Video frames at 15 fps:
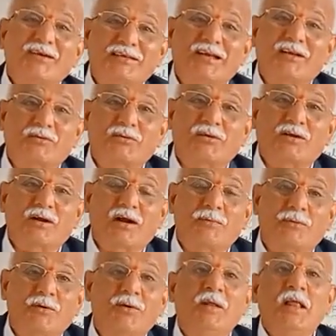there to the crop?
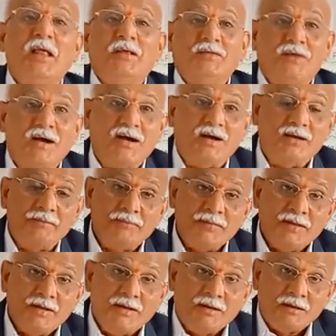The
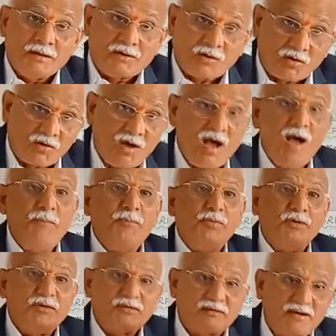crop
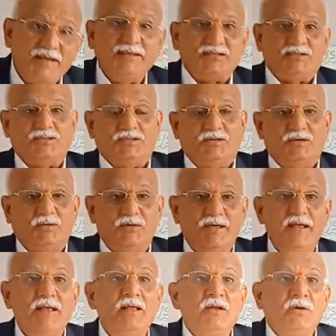tries
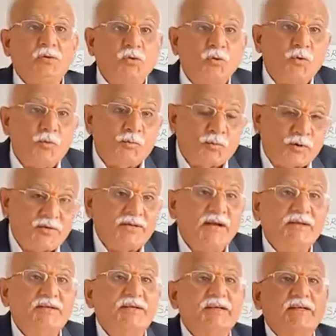to
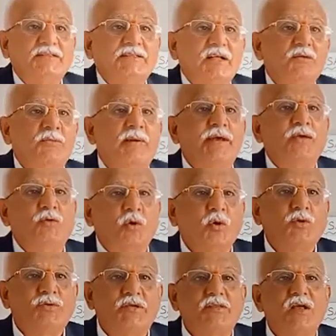protect itself by
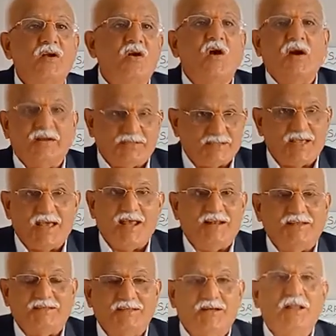closing the guard
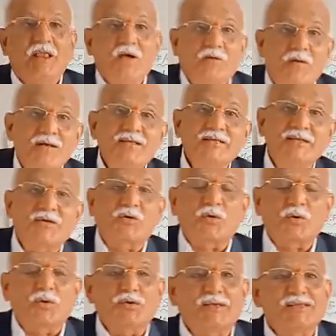cells. Once it
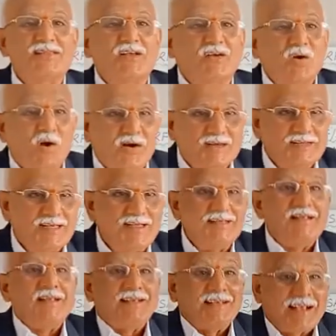closes the guard cell,
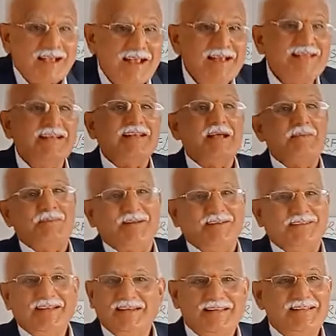again the
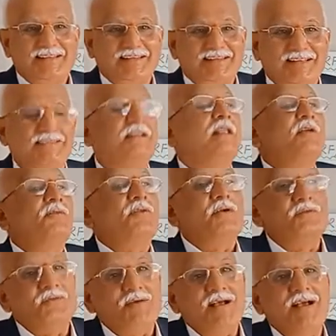temperature increases.
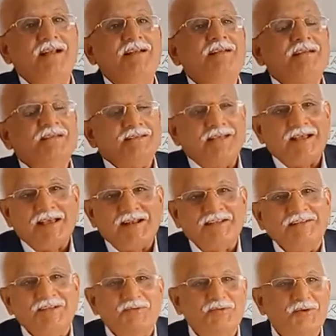From where the
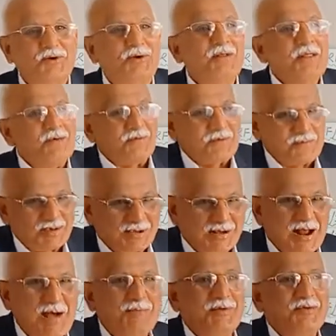energy flow? From the
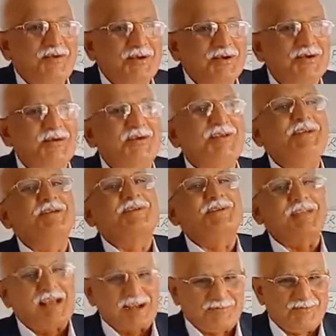crop field only into the
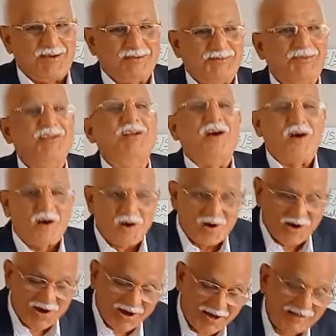atmosphere,
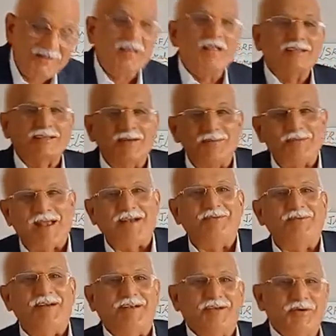or some
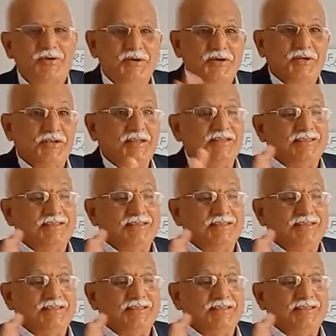advective heat